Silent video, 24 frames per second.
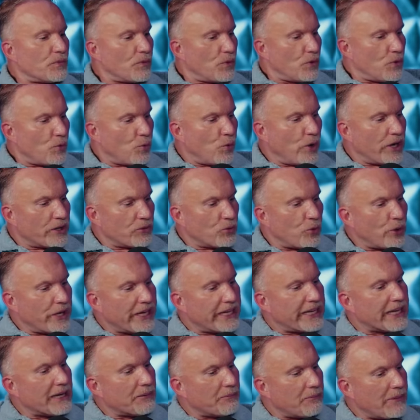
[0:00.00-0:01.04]
when we
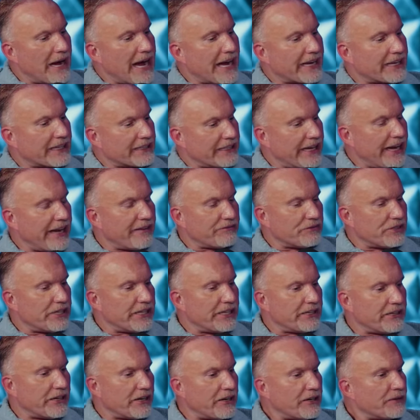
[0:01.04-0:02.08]
get back and have
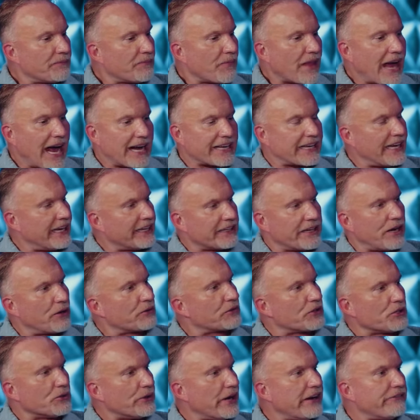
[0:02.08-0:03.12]
dinner, I can't go
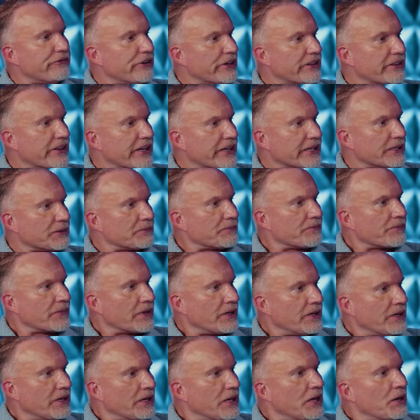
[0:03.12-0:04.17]
through everything,
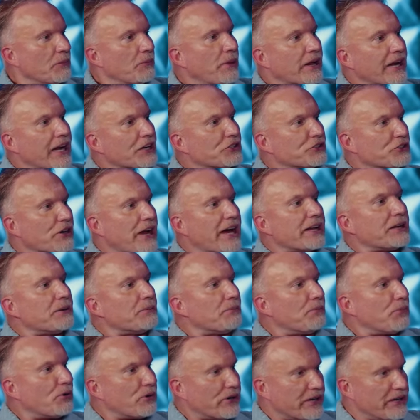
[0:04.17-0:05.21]
but I try to
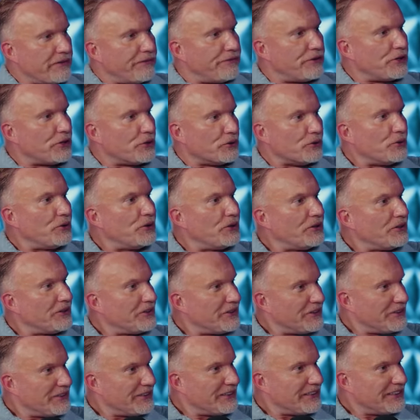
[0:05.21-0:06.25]
brief you
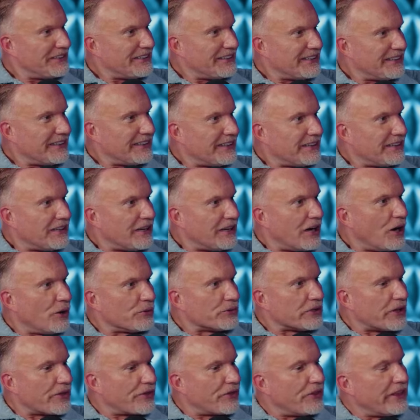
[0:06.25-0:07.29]
on
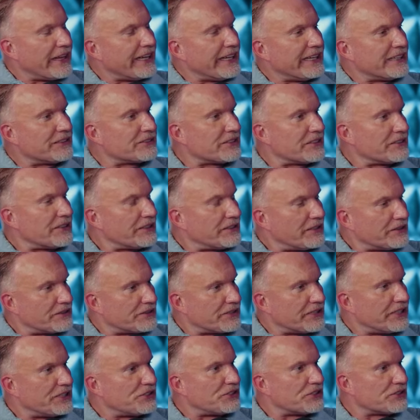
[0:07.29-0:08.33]
the things and the
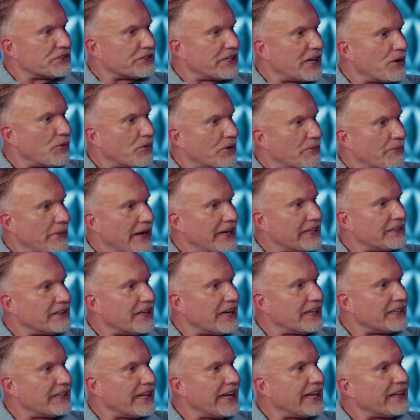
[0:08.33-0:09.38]
decisions that were made
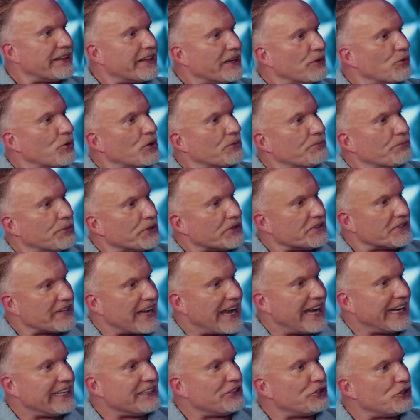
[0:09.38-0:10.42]
that day that would
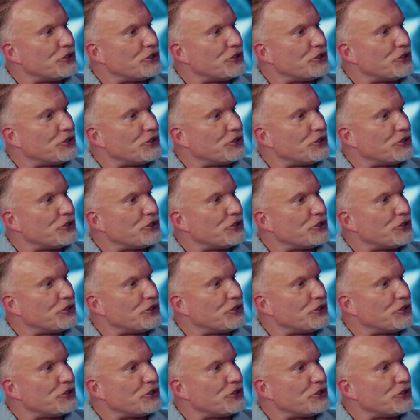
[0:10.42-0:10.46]
pertain to